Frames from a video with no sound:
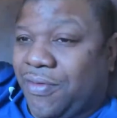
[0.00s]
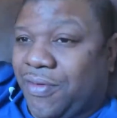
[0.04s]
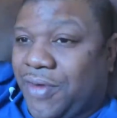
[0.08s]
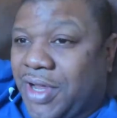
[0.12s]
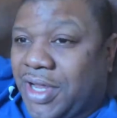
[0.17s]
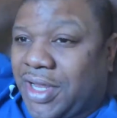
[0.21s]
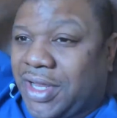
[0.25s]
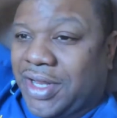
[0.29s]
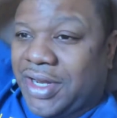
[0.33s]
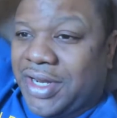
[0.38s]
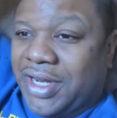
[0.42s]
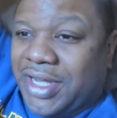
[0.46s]

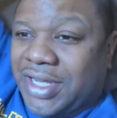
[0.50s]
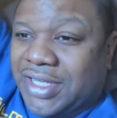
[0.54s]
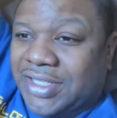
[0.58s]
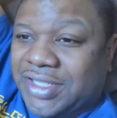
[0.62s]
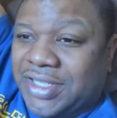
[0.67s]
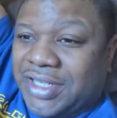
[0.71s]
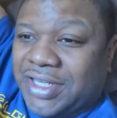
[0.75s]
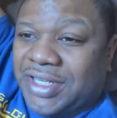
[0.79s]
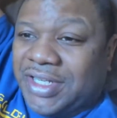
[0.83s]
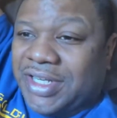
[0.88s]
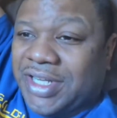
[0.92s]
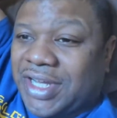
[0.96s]
recognized
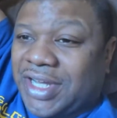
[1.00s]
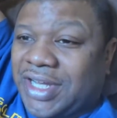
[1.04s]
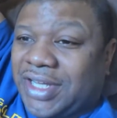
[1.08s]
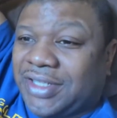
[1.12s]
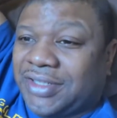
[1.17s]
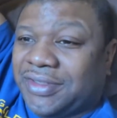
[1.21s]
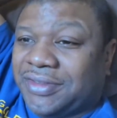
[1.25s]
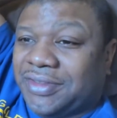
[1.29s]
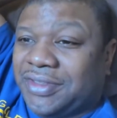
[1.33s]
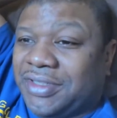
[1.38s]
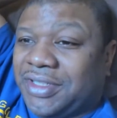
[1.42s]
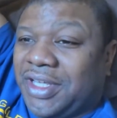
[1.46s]
it or not,
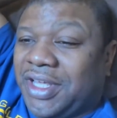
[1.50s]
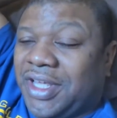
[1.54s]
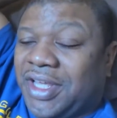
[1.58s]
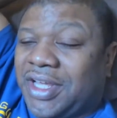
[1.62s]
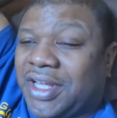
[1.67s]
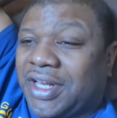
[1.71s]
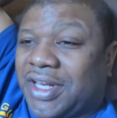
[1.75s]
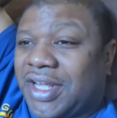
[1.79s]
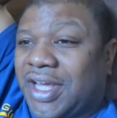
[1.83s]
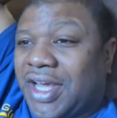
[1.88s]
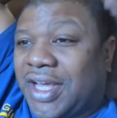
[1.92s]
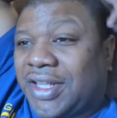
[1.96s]
he
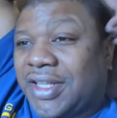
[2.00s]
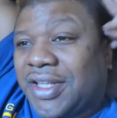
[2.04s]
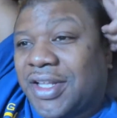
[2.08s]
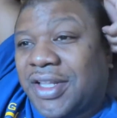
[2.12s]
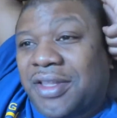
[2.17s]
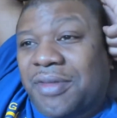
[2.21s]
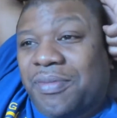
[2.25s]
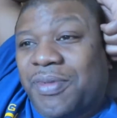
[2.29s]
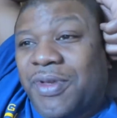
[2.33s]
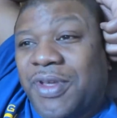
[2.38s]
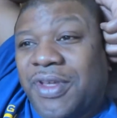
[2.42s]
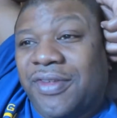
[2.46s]
connected
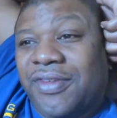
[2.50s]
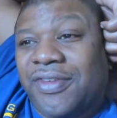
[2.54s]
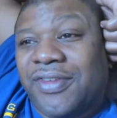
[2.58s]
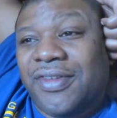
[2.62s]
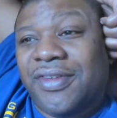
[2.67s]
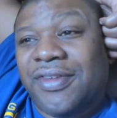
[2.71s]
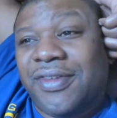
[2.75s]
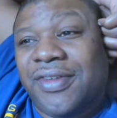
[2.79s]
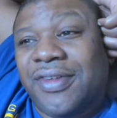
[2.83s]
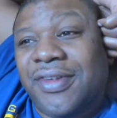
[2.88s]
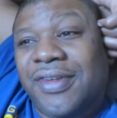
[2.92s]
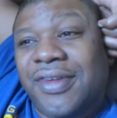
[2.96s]
the
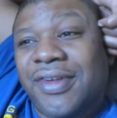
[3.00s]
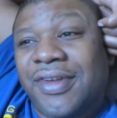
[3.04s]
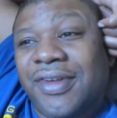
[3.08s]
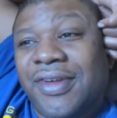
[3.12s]
pieces